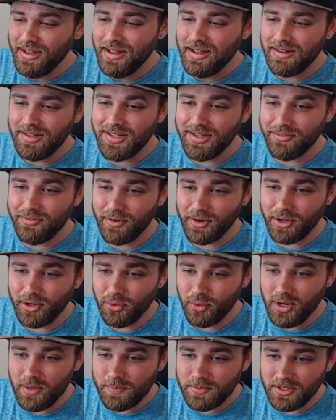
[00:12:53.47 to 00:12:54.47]
different
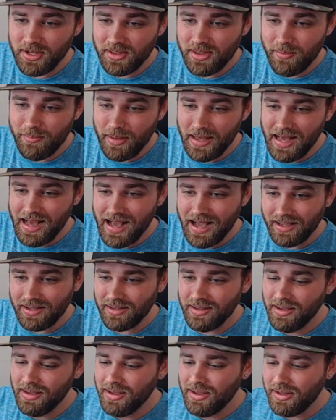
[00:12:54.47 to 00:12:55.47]
grips on the
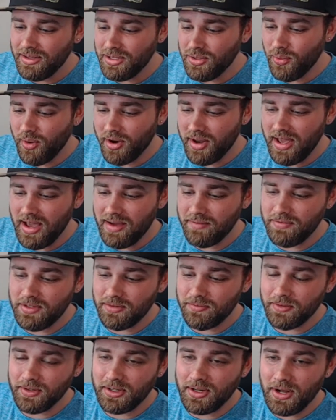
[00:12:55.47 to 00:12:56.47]
back, you want to have
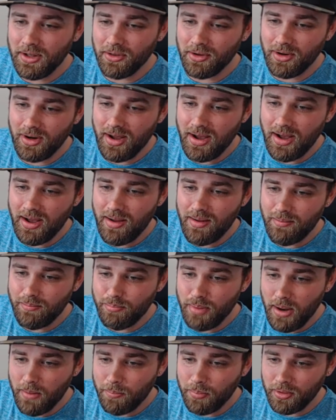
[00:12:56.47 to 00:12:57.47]
different color
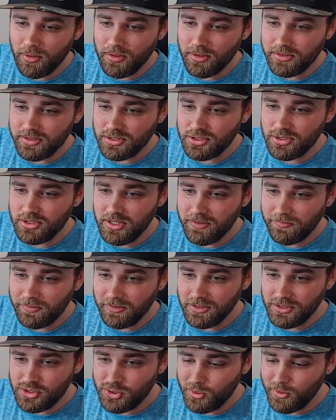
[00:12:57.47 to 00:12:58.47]
bumpers,
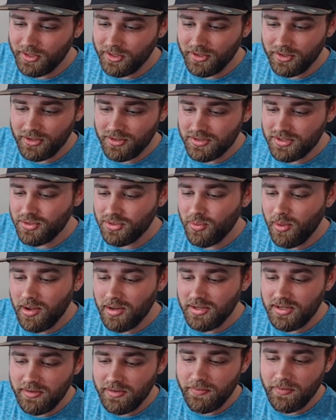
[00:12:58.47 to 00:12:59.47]
different triggers, you
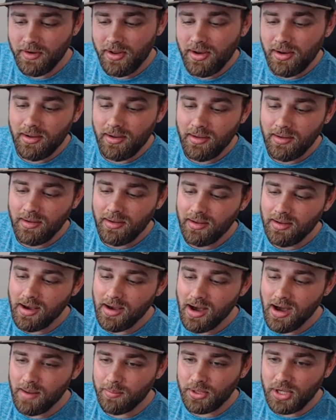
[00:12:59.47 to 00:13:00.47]
want different
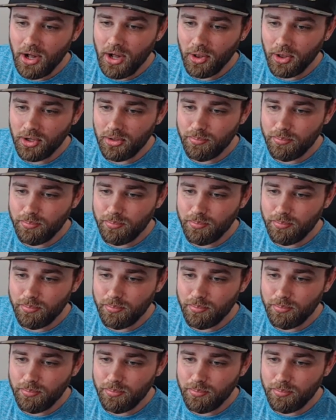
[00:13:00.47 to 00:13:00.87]
colored